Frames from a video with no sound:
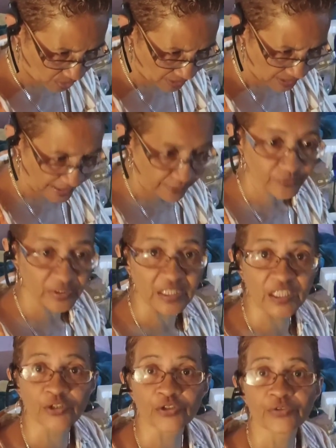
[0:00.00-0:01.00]
called Life
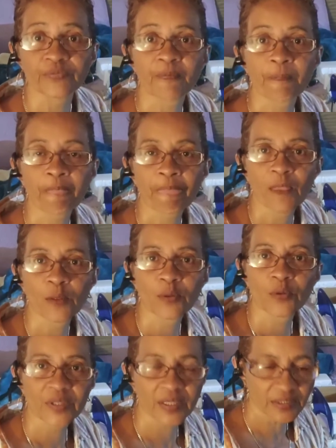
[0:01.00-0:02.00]
Leader,
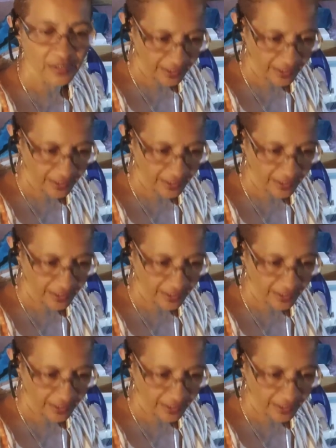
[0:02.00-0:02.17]
Okay,